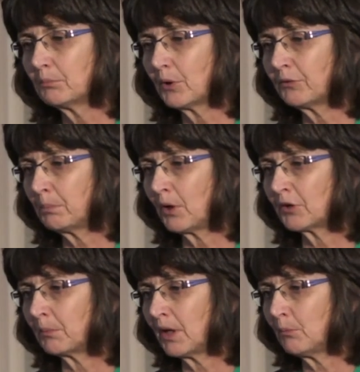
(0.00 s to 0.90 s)

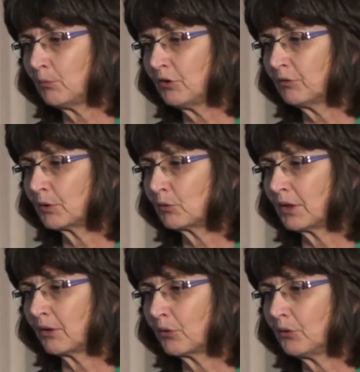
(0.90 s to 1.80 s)
postpartum hemorrhage
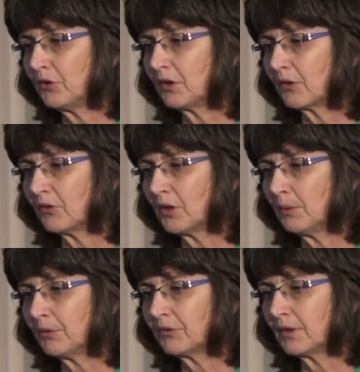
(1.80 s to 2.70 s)
between 13 and
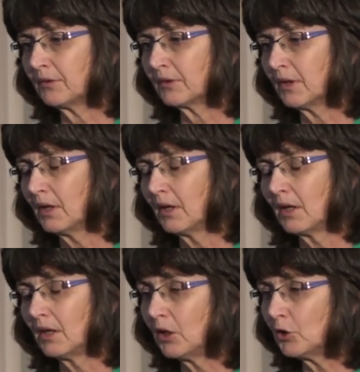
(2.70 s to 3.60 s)
30%,
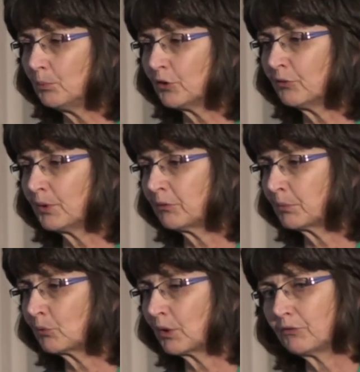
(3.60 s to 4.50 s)
low birth weights
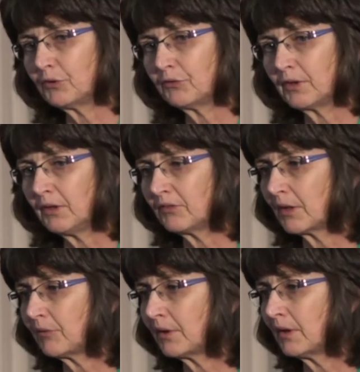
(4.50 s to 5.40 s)
between
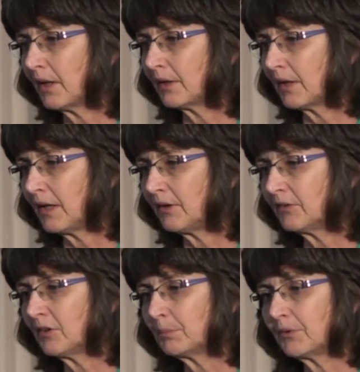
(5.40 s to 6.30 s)
57 and
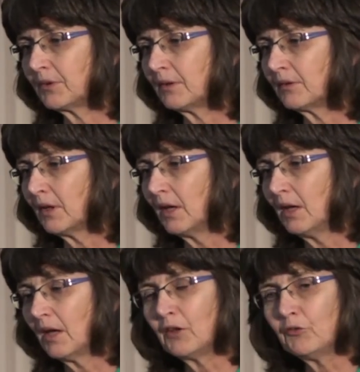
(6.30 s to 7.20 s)
86%,
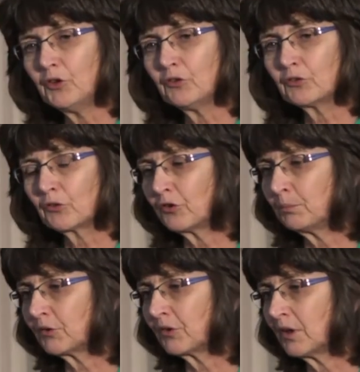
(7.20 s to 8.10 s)
and the vertical
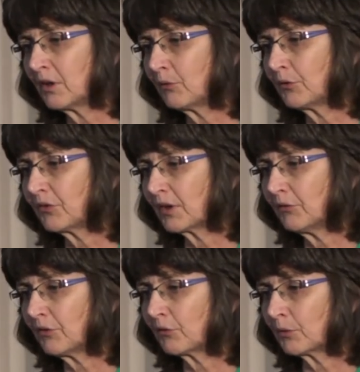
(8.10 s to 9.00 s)
transmission here was
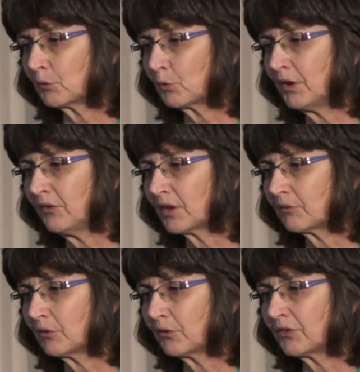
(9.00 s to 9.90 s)
significant from
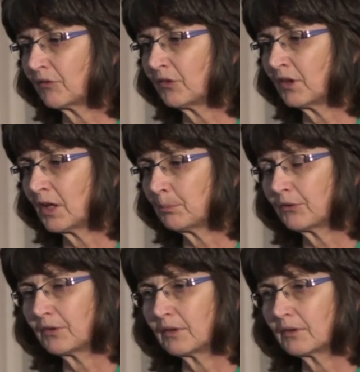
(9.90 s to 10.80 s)
27 to
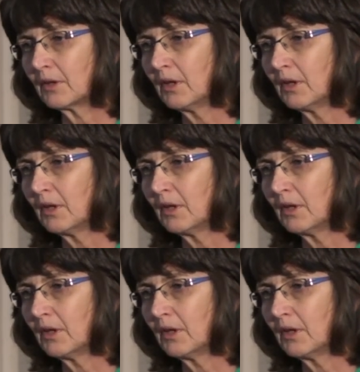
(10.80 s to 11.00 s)
78%.